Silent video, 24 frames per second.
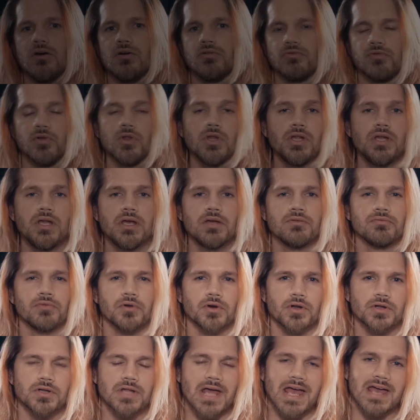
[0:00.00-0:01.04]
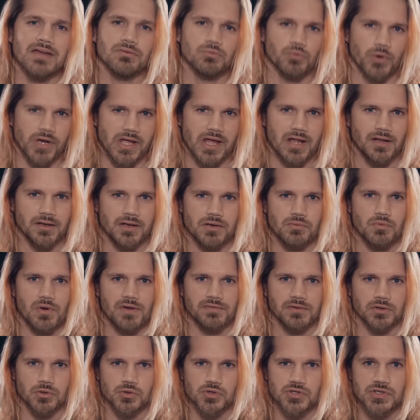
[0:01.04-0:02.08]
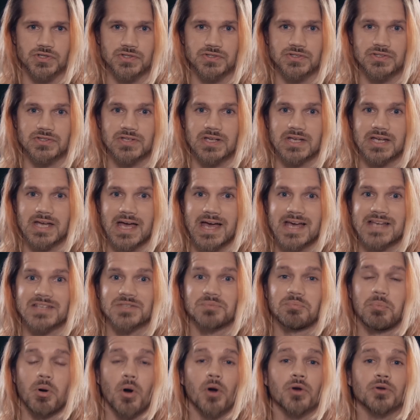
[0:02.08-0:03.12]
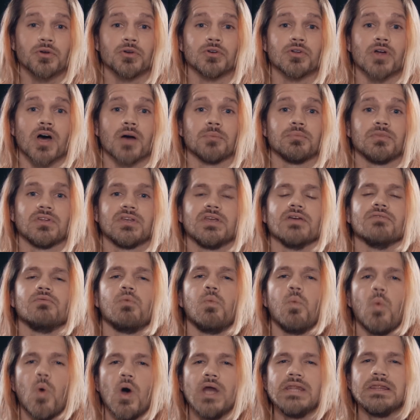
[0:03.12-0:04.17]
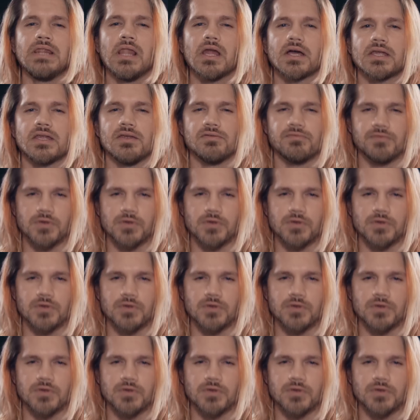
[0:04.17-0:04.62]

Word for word: Fully Deconverted and Reality Revolutions has partnered up to give one lucky